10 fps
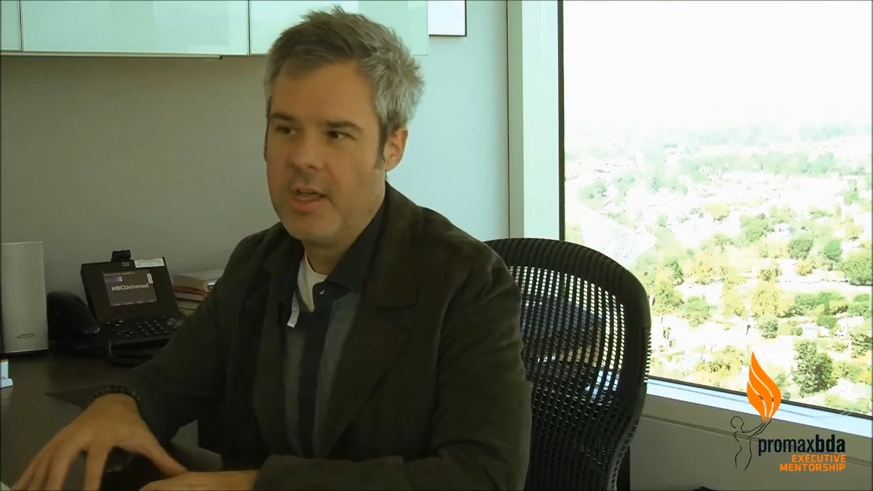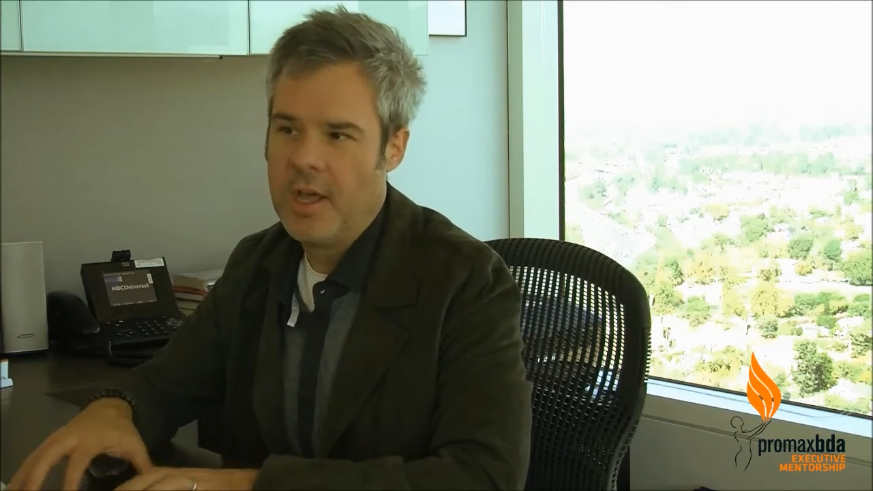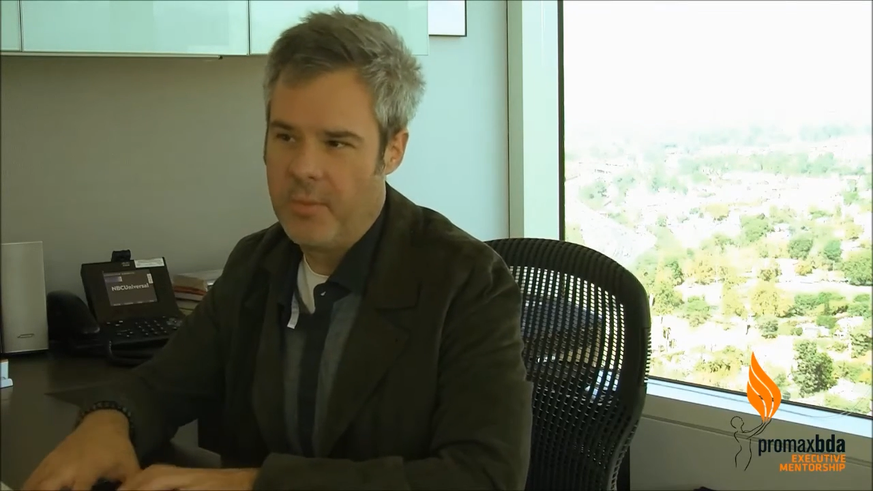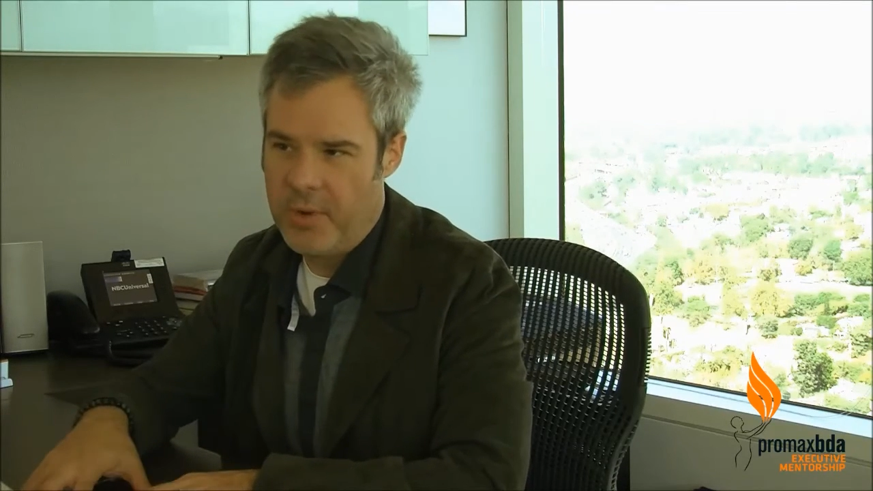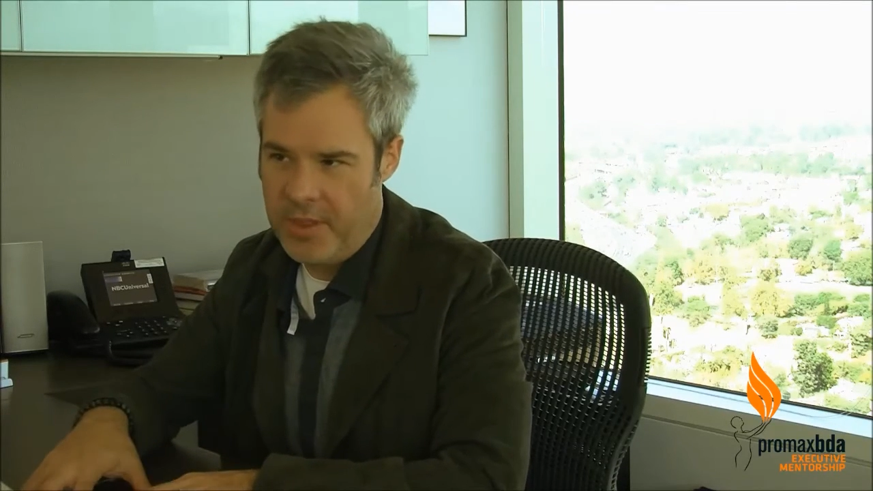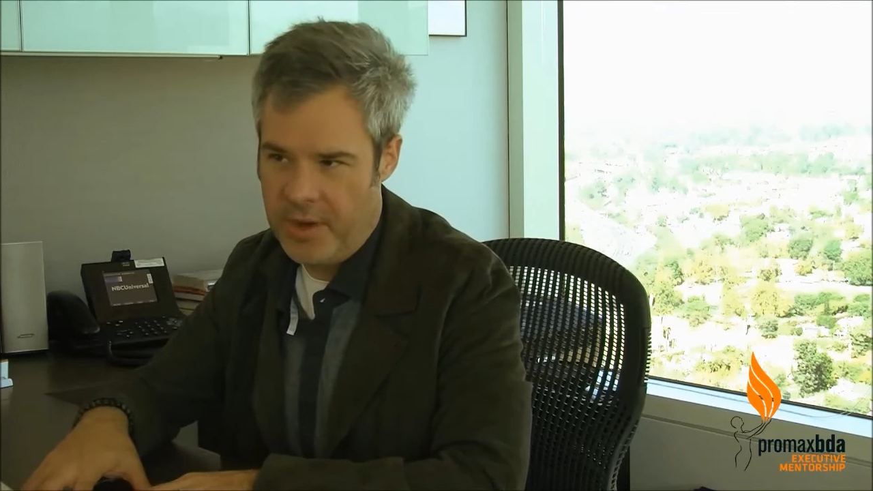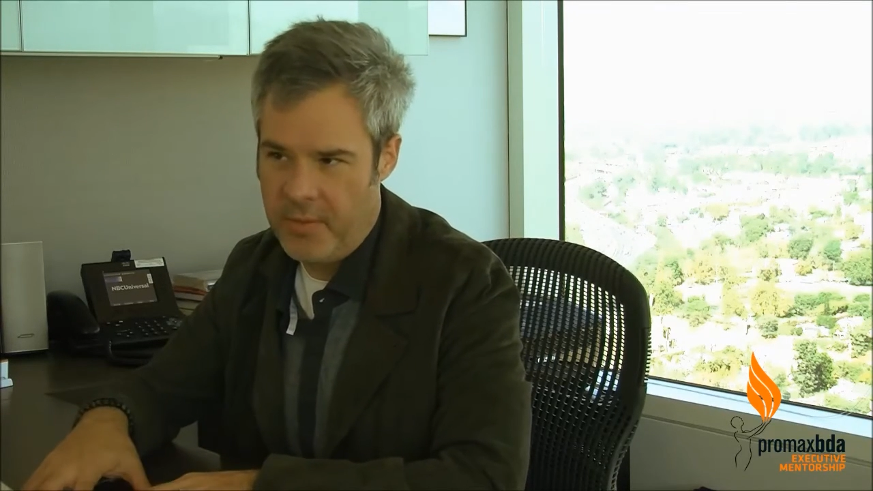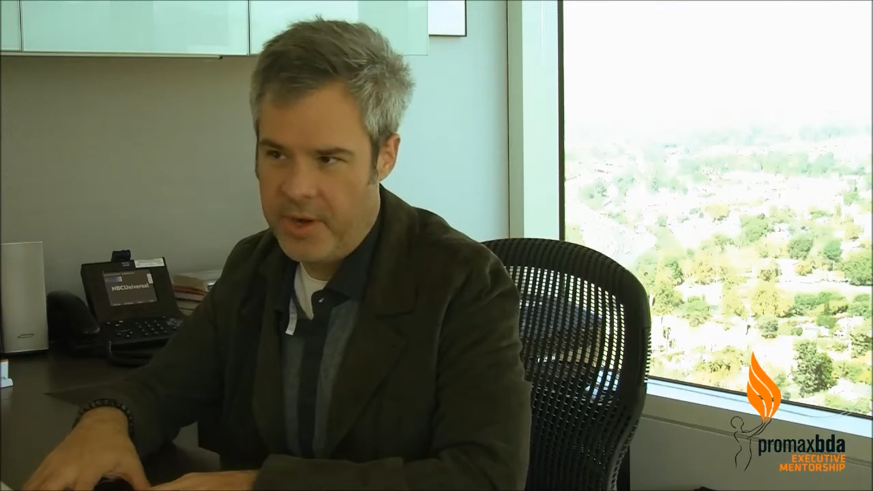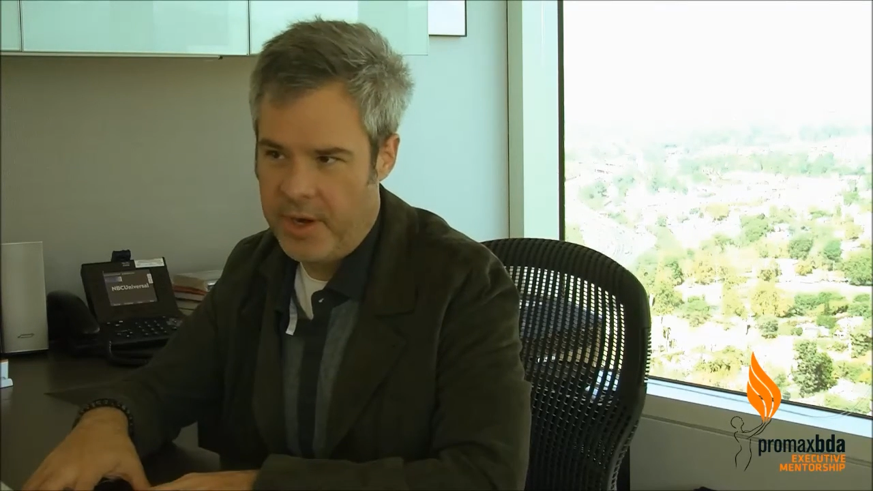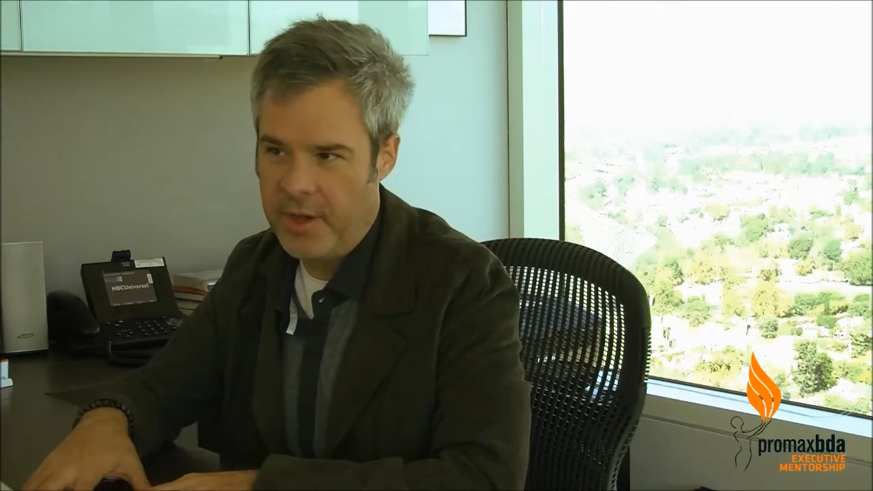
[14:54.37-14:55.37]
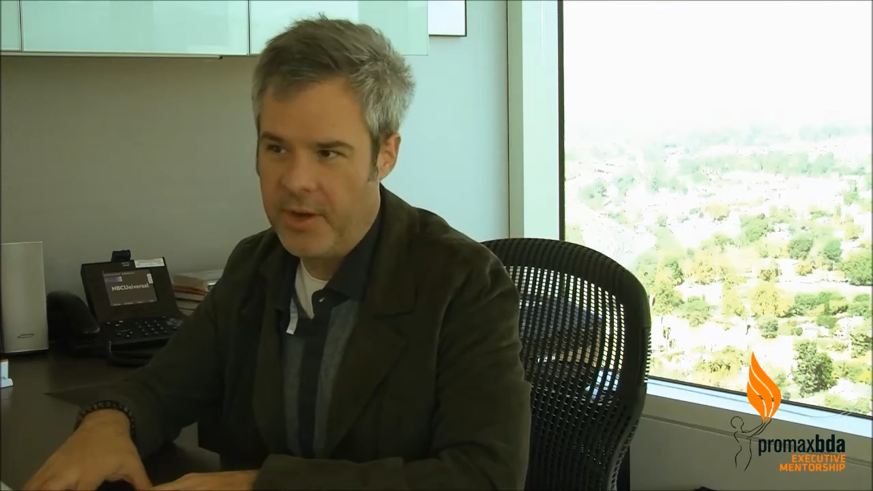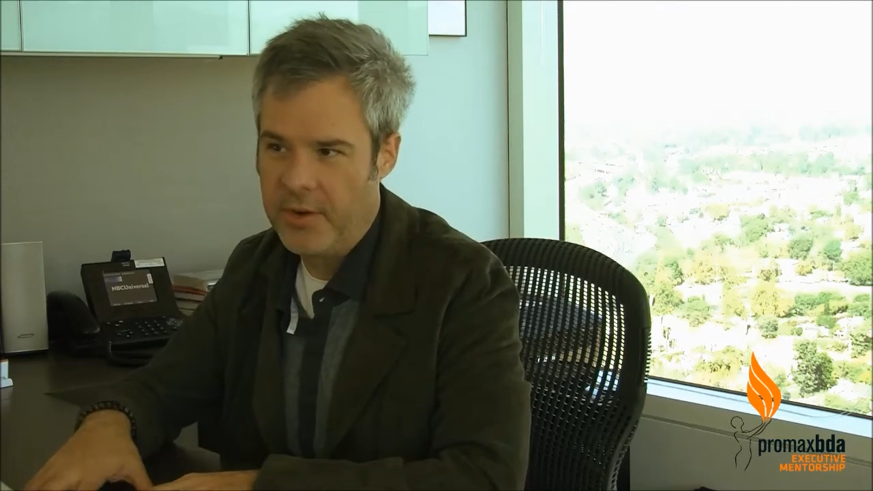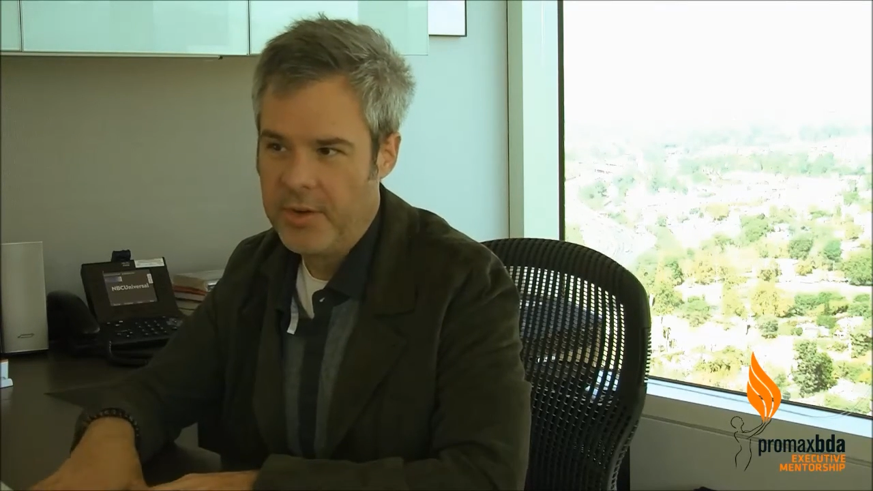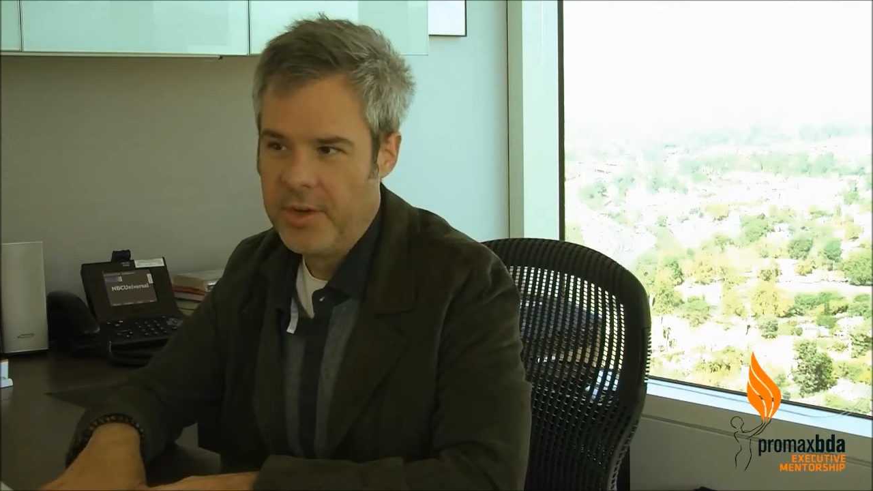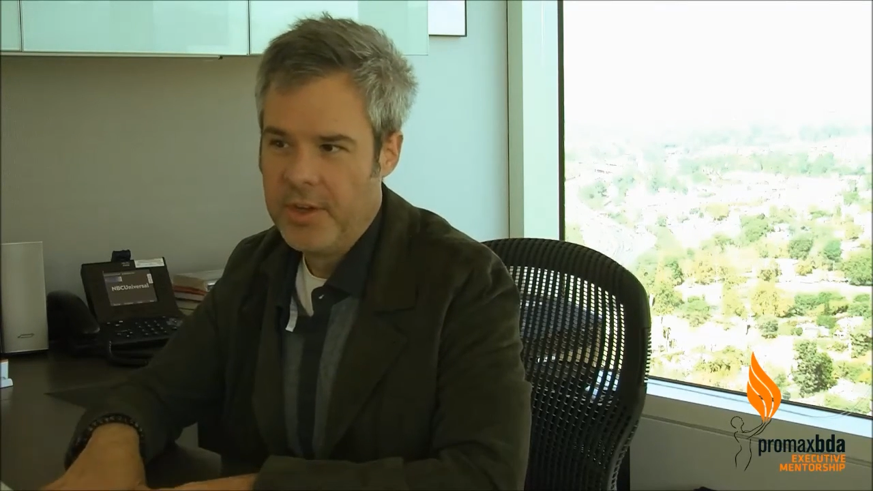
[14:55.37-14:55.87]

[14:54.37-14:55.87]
and where they want to go.